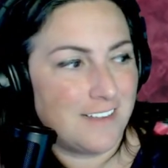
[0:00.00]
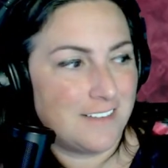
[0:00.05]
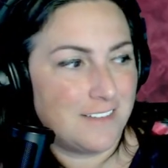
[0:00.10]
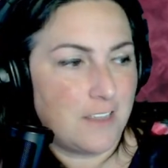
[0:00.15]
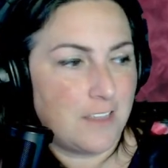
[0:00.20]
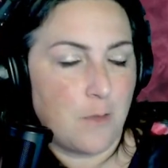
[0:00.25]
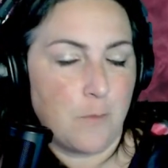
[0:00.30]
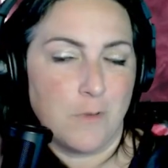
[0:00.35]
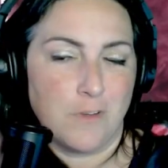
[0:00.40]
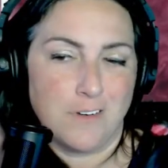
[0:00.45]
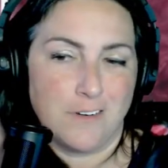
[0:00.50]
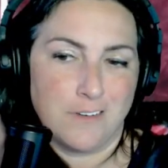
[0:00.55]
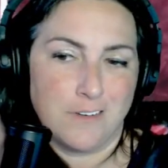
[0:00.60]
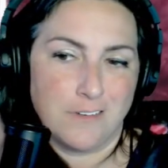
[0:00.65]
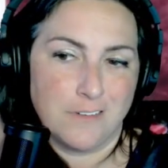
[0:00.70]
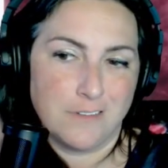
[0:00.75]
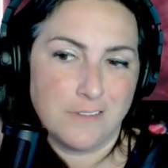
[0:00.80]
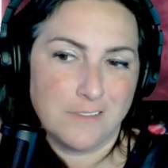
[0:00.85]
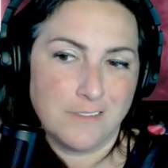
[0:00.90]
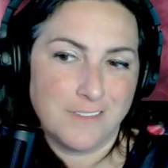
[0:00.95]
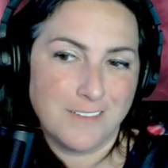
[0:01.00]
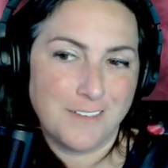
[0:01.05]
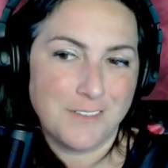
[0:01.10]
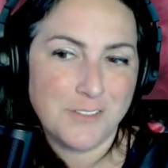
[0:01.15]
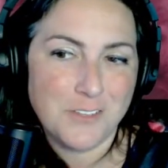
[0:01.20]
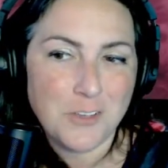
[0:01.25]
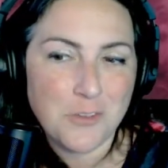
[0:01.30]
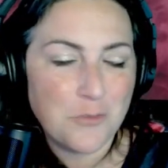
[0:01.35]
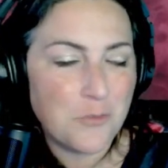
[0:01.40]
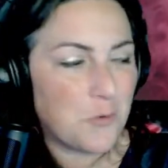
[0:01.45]
Come on now. I was
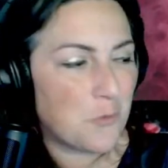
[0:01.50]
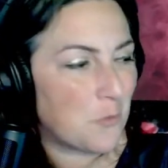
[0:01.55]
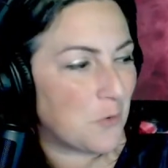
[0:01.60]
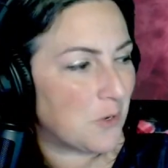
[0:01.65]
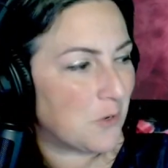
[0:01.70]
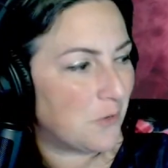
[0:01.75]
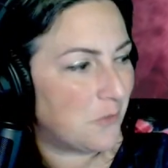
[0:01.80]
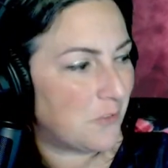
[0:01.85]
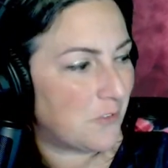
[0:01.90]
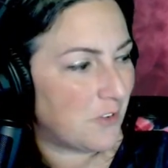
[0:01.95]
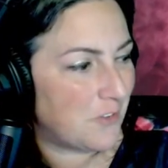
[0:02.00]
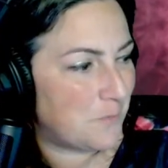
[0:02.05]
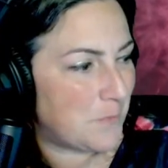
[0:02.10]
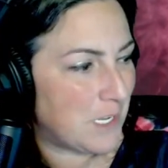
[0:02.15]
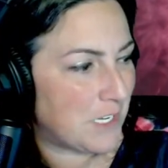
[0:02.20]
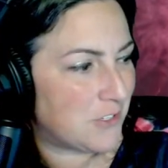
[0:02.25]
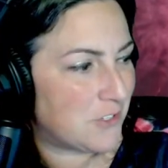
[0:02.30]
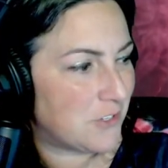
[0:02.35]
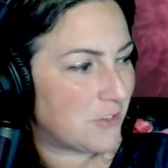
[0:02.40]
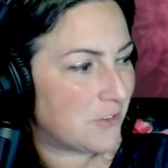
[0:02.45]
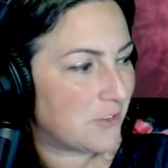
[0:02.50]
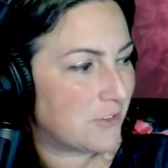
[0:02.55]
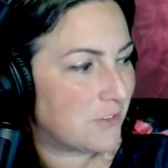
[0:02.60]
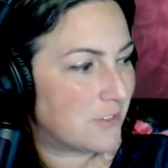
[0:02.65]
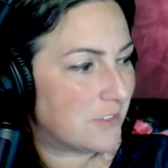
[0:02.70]
looking for real pictures.